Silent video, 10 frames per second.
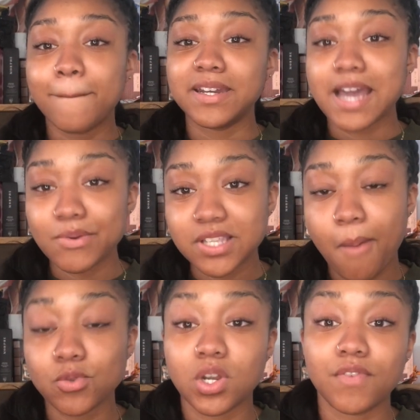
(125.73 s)
But now it's
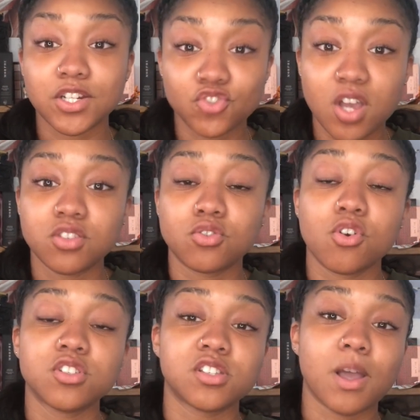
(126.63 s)
coming to one of our
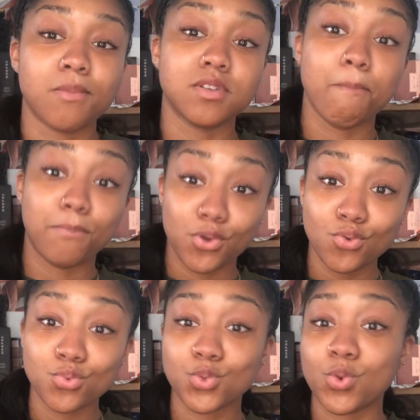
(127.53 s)
drugstores, so it's coming to
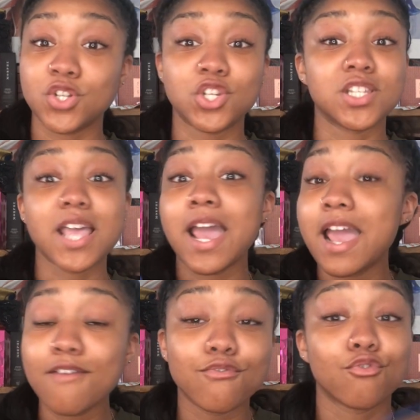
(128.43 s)
Boots, which is
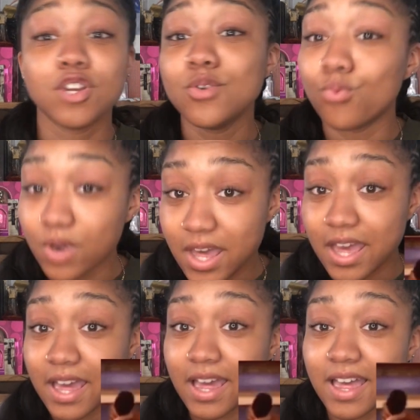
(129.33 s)

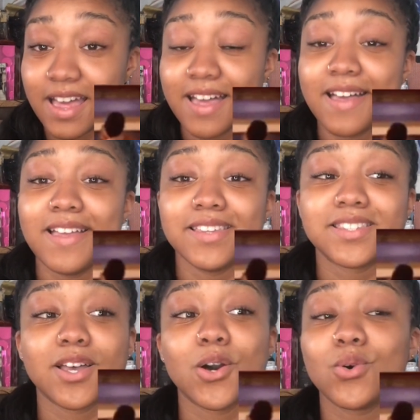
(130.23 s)
everywhere.
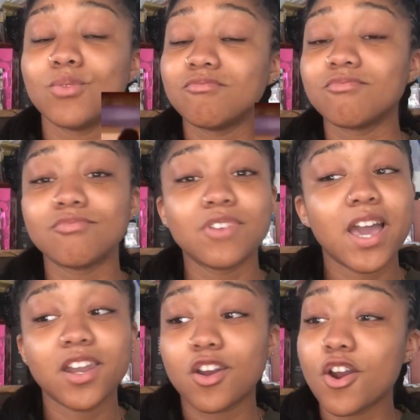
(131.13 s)
So
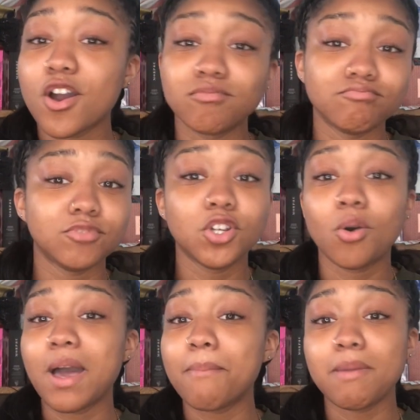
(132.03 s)
Rihanna girl, you're
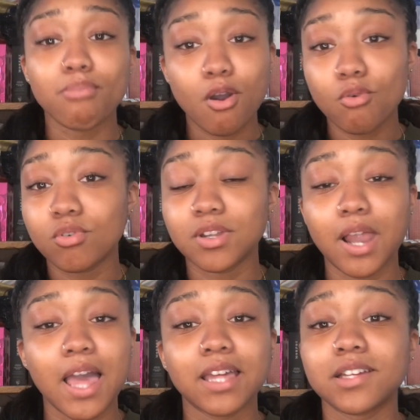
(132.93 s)
gonna have me broke.
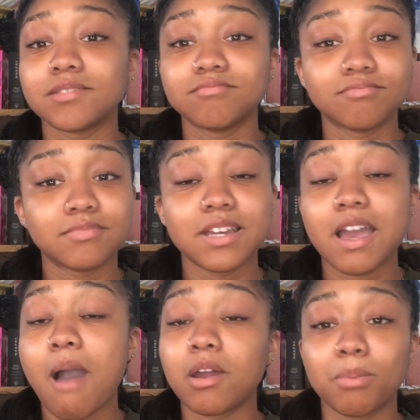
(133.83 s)
Like,
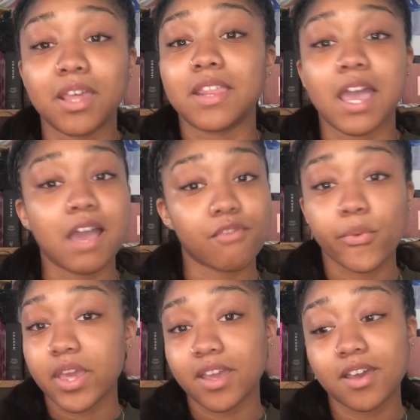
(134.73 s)
I'm gonna be in there every
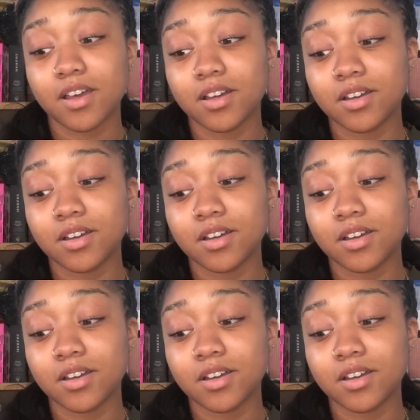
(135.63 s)
week.